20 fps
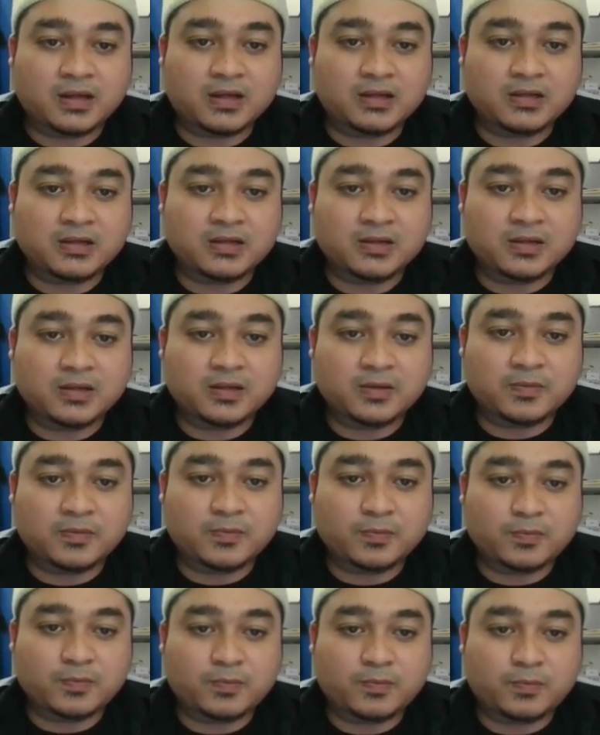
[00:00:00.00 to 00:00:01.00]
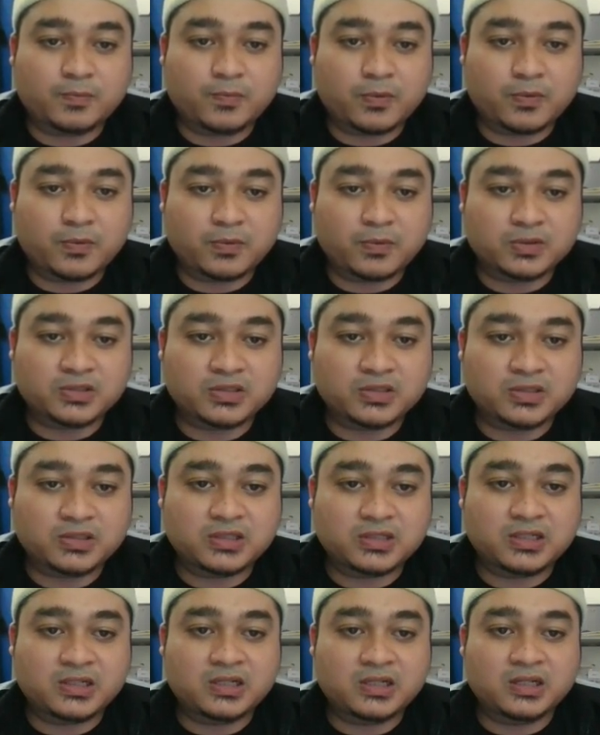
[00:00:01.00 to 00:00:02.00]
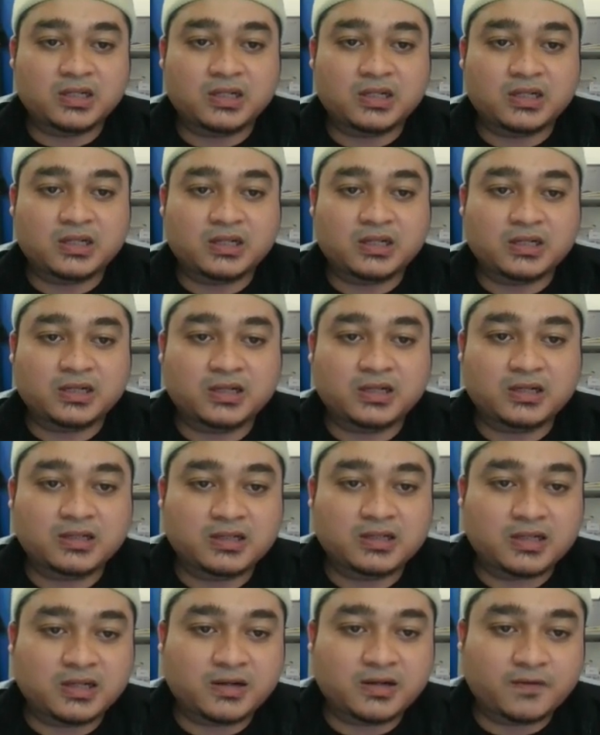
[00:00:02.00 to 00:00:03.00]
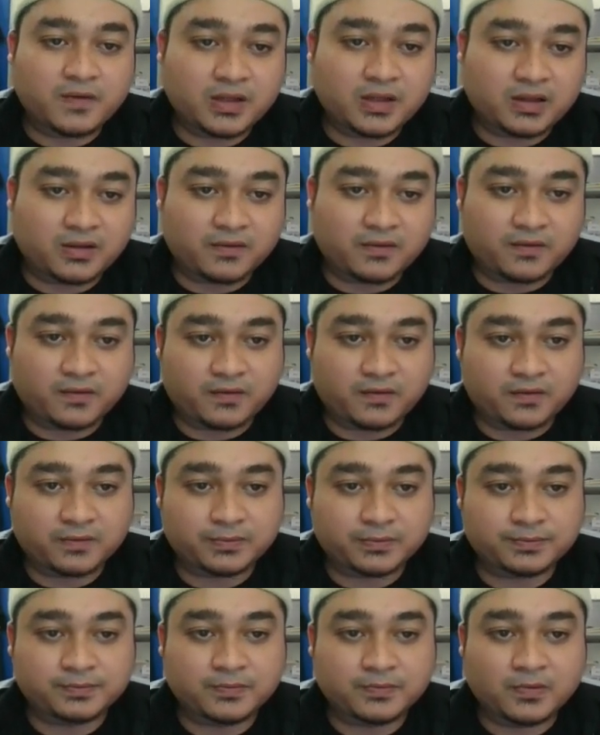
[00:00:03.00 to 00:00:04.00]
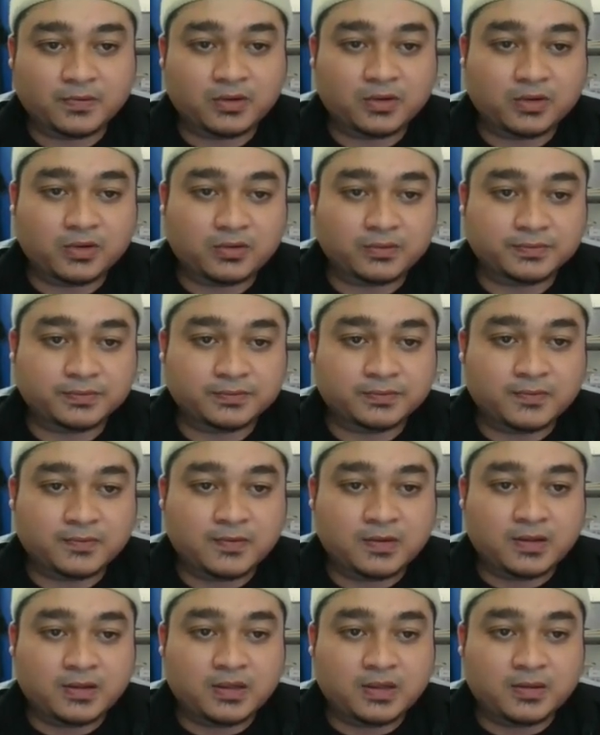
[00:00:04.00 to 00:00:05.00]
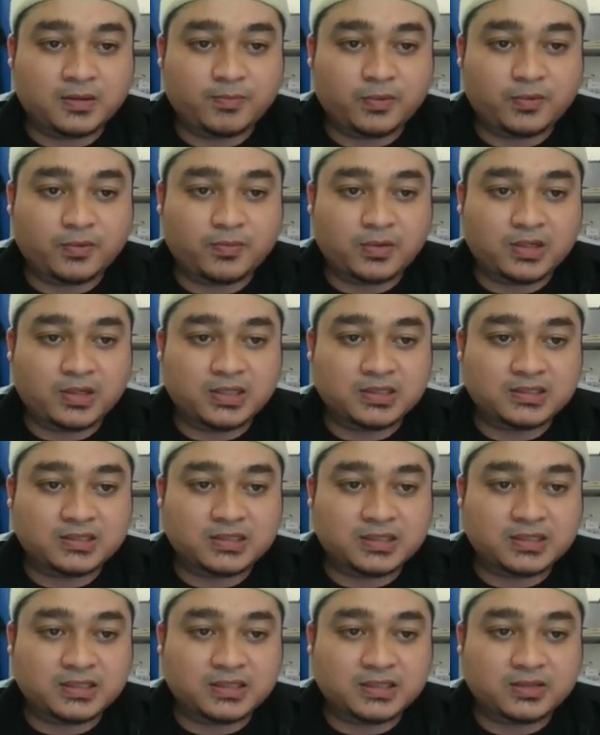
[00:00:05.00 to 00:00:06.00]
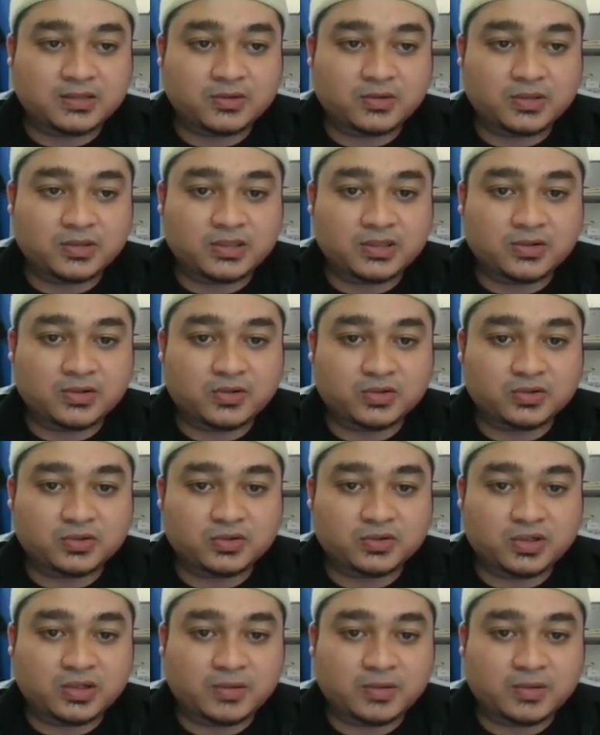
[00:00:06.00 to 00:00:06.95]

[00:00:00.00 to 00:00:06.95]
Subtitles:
the proportional integral derivative, a popular second order control